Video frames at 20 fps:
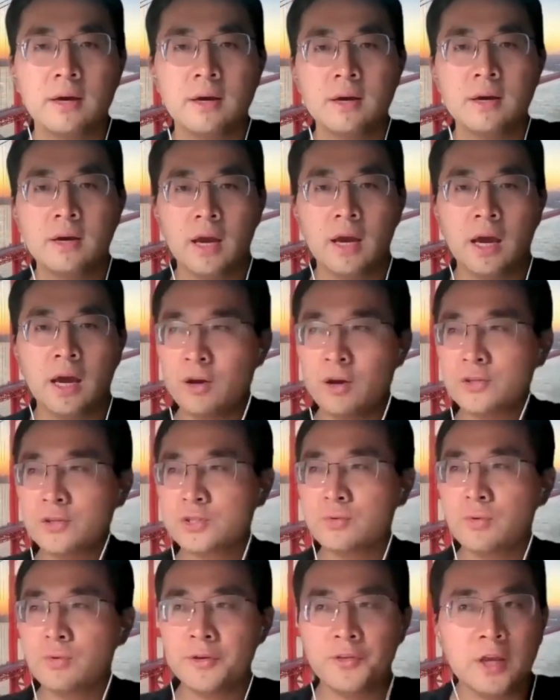And also,
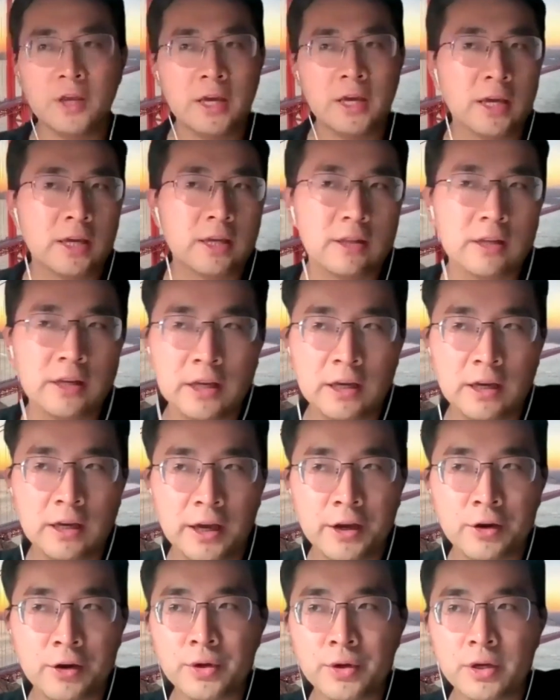I think the
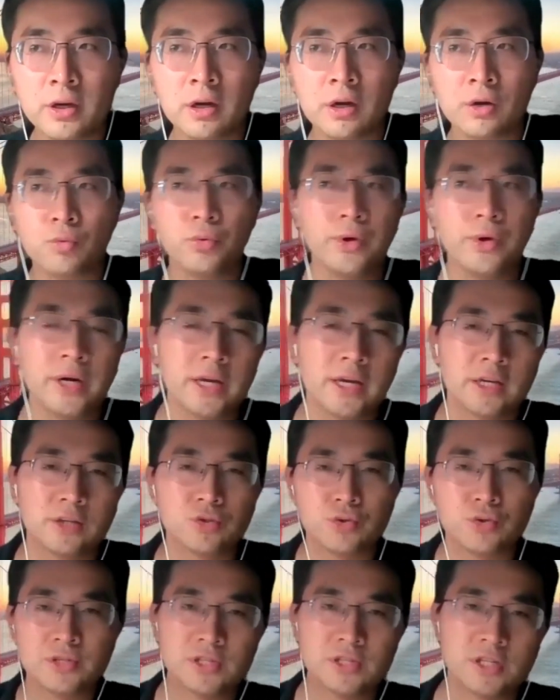aerial-aquatic
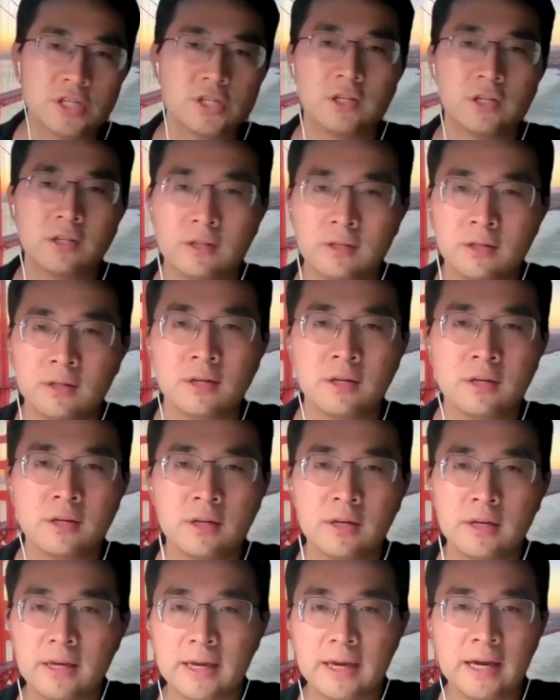transition
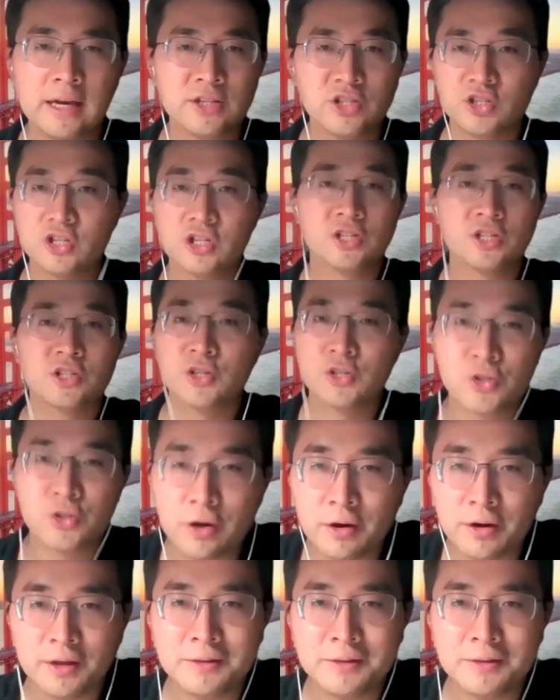has just started.